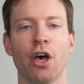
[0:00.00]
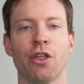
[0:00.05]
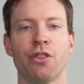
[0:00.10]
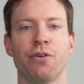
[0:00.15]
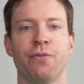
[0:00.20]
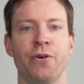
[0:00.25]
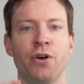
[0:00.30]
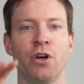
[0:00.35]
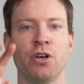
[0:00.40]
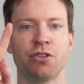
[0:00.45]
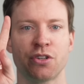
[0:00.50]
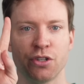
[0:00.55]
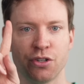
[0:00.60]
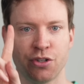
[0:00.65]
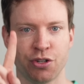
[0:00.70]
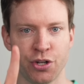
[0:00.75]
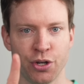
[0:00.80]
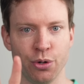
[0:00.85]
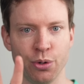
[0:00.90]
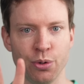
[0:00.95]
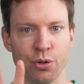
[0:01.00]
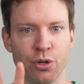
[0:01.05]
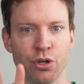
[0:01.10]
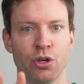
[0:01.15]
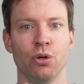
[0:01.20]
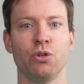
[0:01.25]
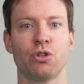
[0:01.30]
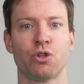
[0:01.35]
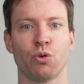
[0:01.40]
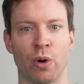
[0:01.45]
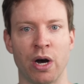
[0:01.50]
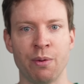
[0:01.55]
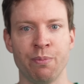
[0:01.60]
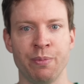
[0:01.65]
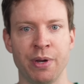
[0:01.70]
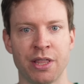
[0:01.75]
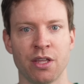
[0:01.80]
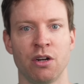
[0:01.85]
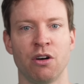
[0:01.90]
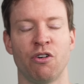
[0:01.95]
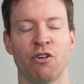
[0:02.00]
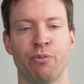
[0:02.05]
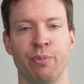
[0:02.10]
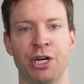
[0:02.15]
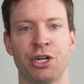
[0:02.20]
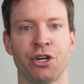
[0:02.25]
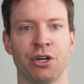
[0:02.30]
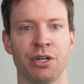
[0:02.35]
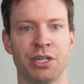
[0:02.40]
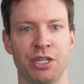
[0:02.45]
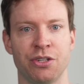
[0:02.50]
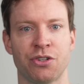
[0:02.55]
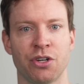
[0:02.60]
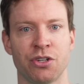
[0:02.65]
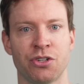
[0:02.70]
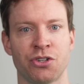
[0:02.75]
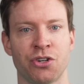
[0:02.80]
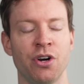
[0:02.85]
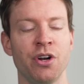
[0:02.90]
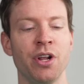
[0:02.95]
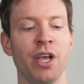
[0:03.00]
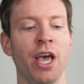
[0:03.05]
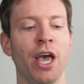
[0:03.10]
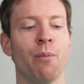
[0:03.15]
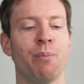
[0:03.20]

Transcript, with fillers: the first two used one method of measuring testosterone,